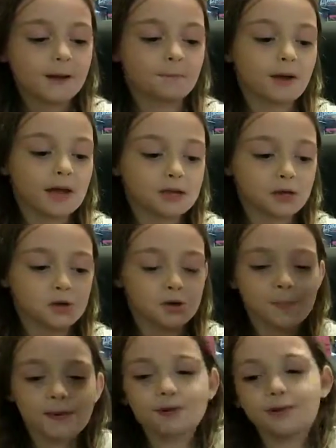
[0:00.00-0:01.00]
And bad
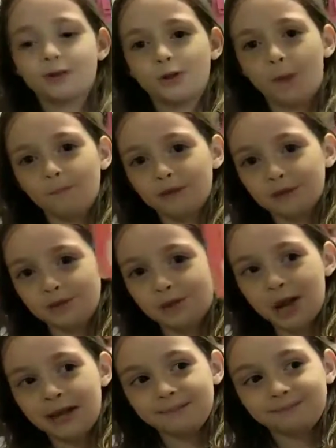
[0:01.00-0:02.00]
YouTubers, don't be
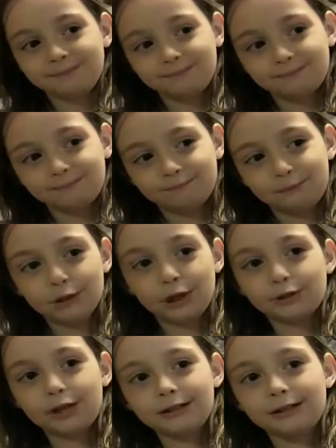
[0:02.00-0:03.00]
ashamed. We're
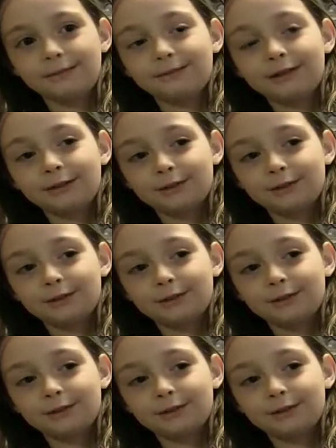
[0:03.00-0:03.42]
not trying to.